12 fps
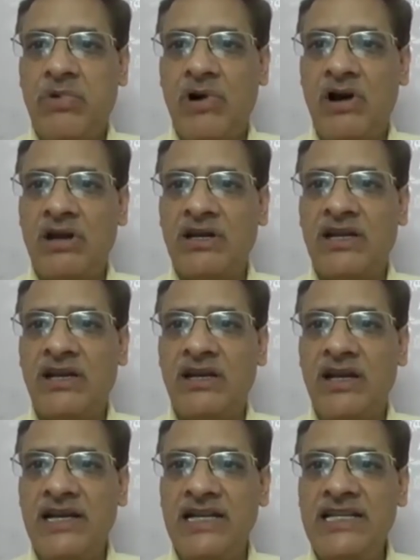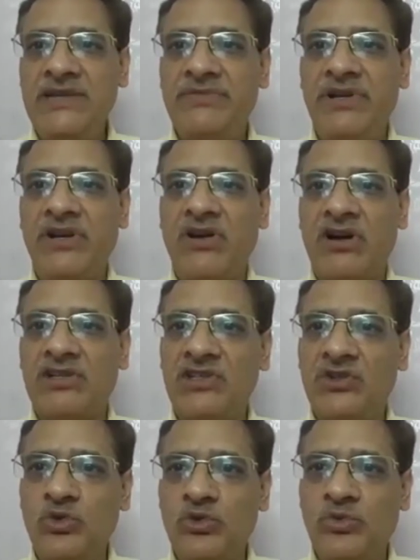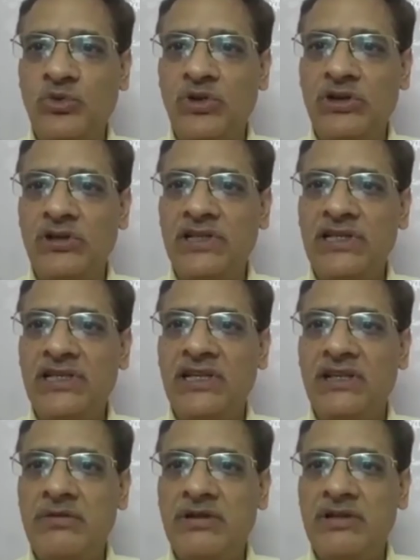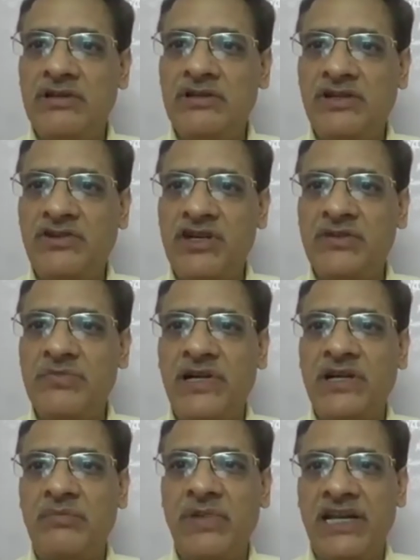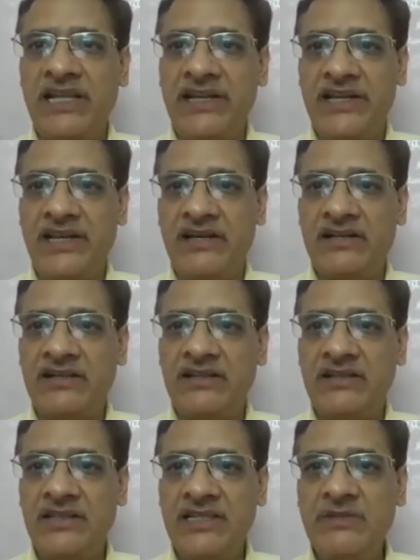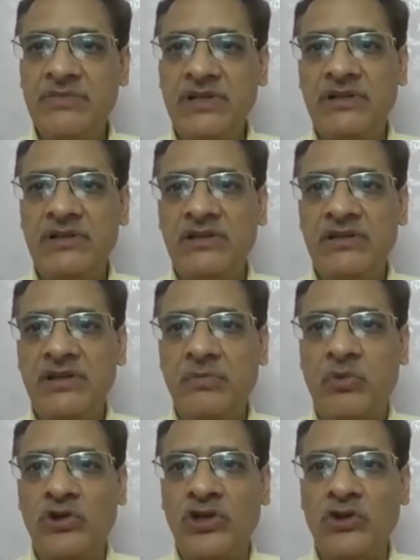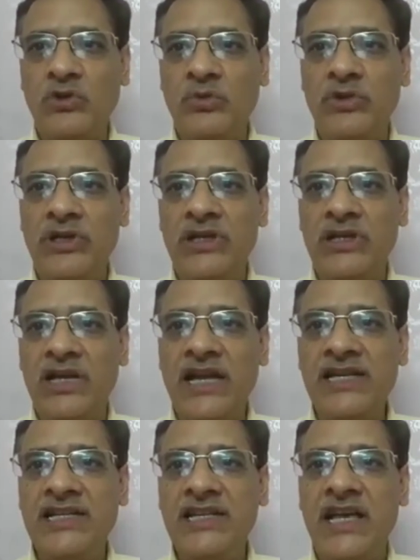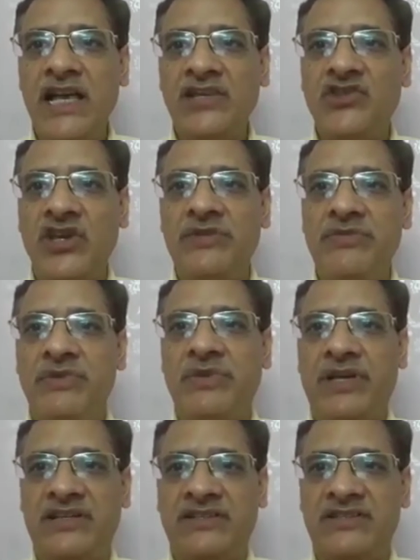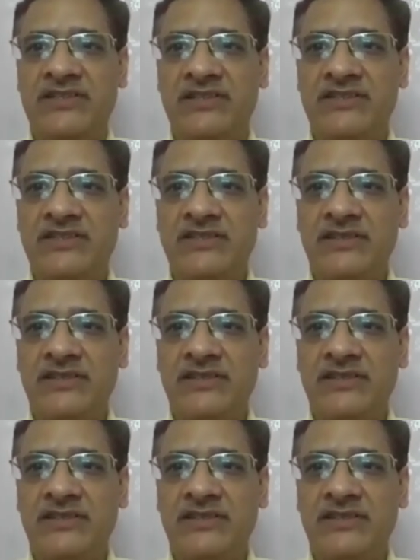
Bark and leaf decoction is useful in the treatment of malaria, even reported to be anti-HIV virus.